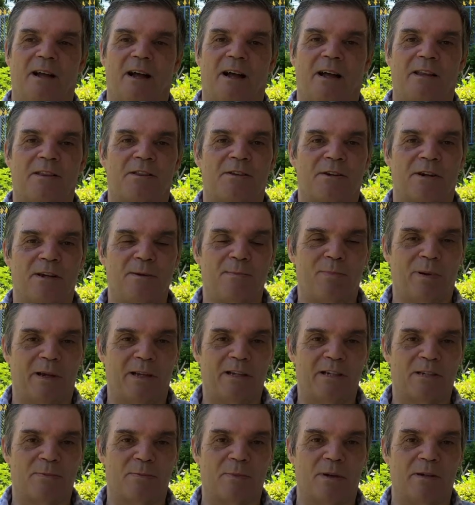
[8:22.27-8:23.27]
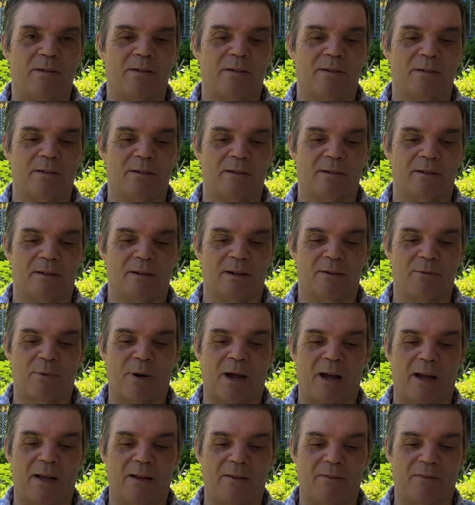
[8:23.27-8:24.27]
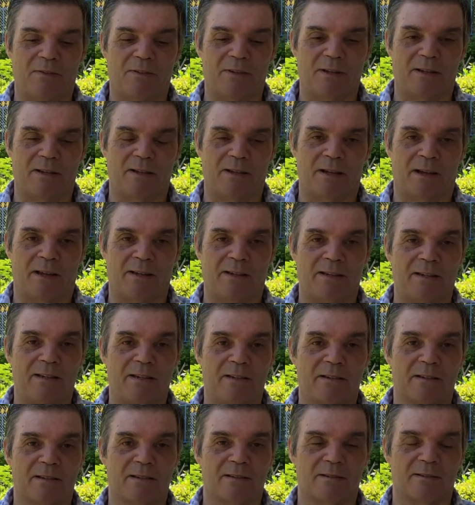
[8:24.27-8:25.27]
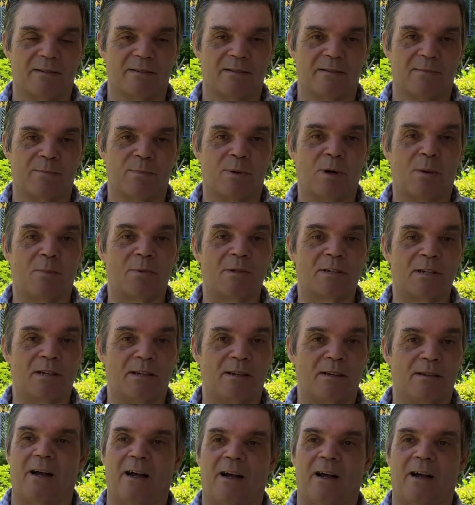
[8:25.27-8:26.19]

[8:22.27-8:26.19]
and three policemen arrived at his property.